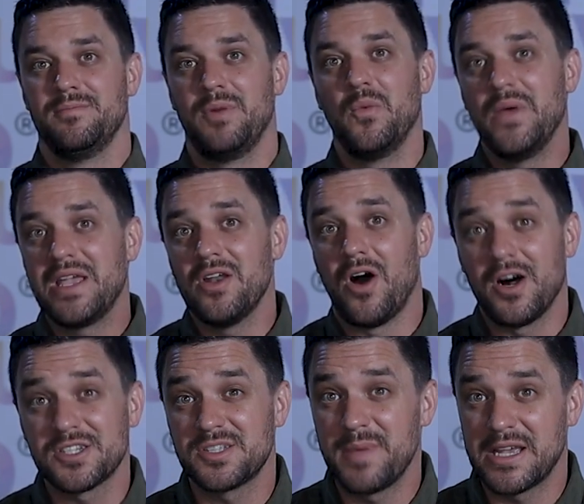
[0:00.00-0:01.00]
But we can
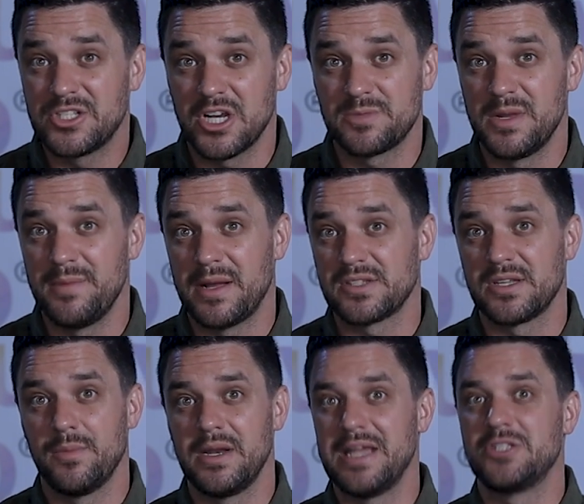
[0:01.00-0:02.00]
also make a judgment about
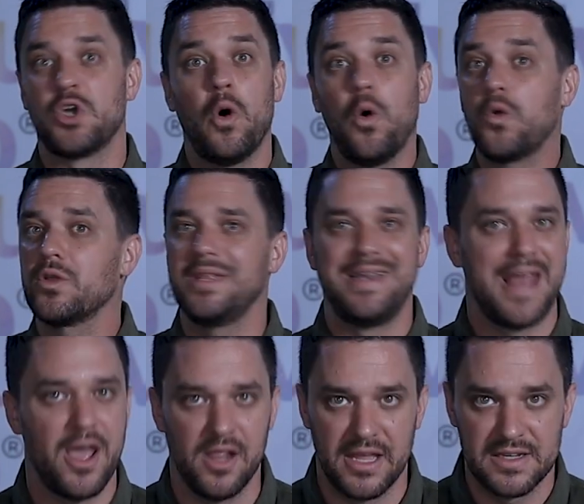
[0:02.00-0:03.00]
someone and totally
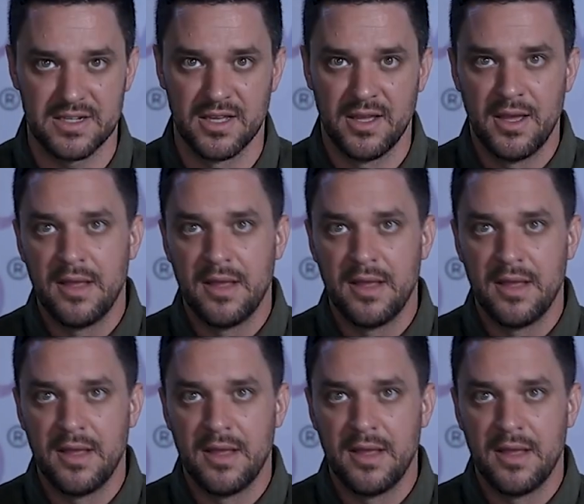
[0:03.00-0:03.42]
nail it.